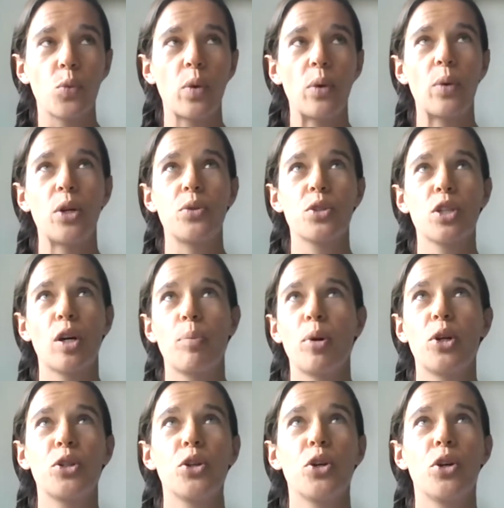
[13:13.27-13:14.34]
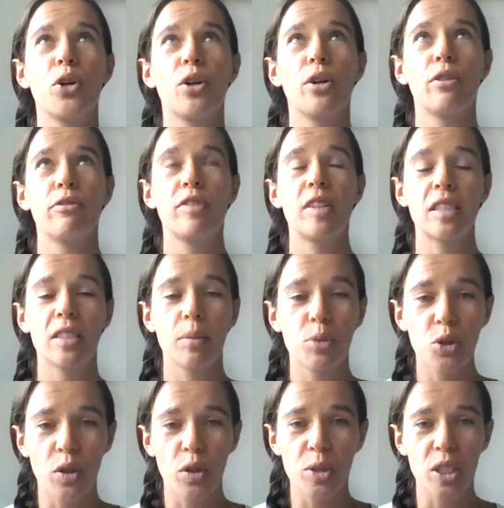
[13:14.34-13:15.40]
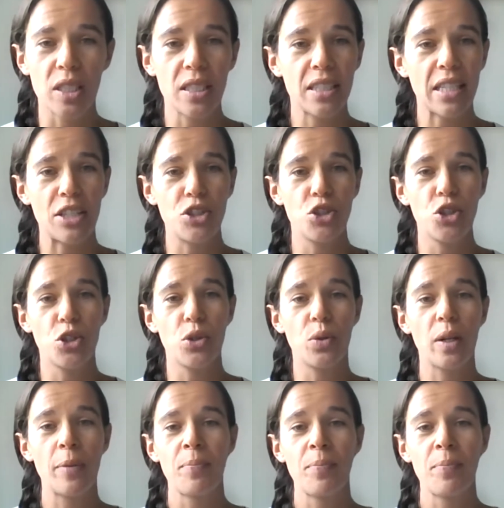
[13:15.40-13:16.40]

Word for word: we won't, upon your first subscription, send you